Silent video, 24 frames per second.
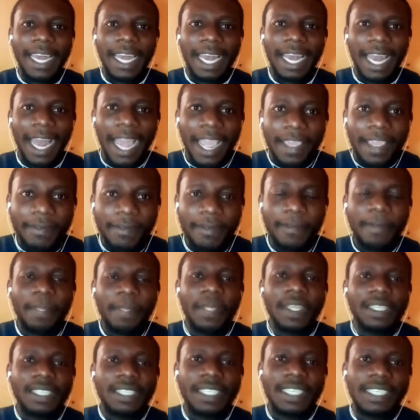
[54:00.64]
life,
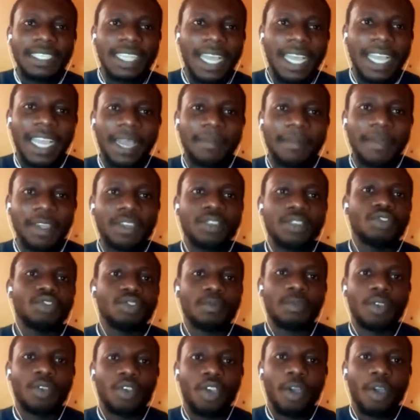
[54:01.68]
things that can make you
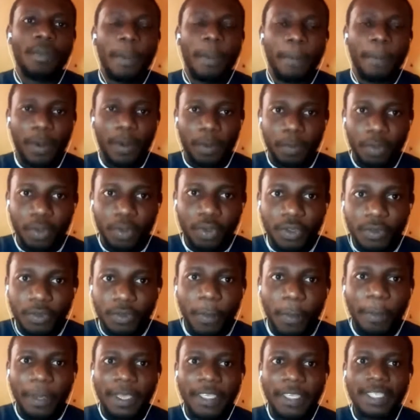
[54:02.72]
to become a
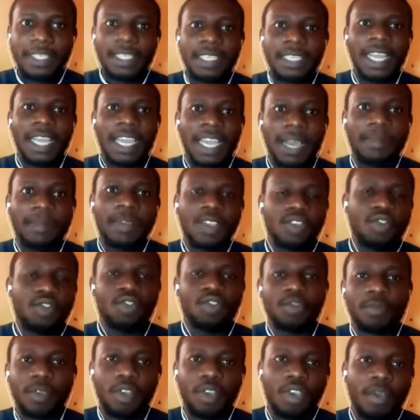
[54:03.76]
purposeful person, that can make you
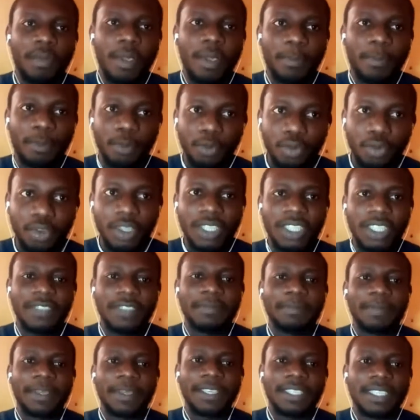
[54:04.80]
to become a
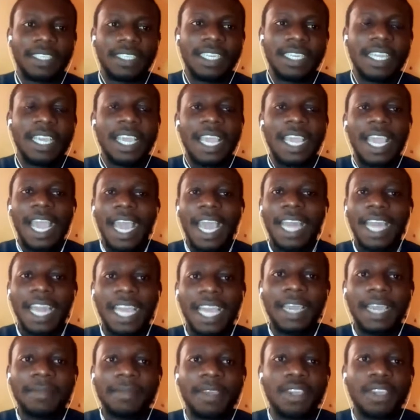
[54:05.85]
productive person, and
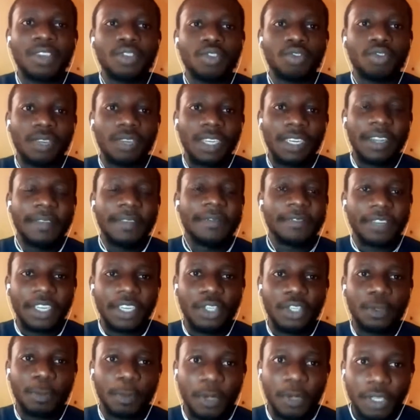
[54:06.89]
that can make you to live
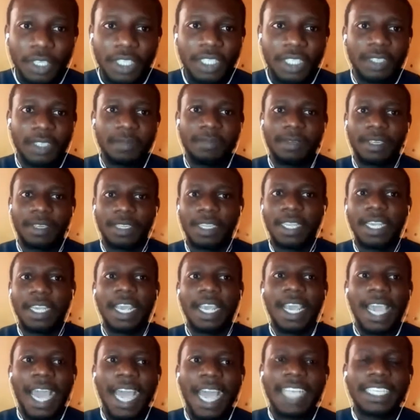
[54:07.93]
responsibly
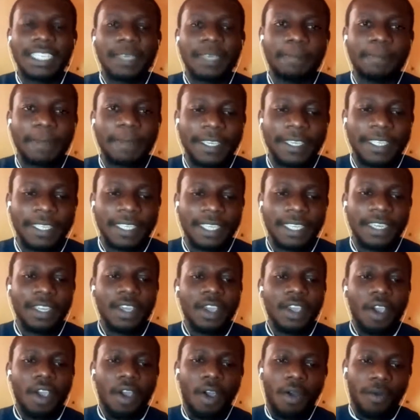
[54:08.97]
as a person.
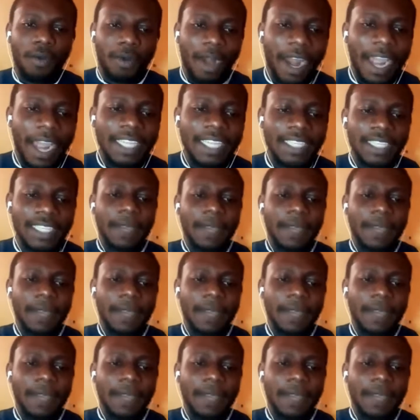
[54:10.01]
All right.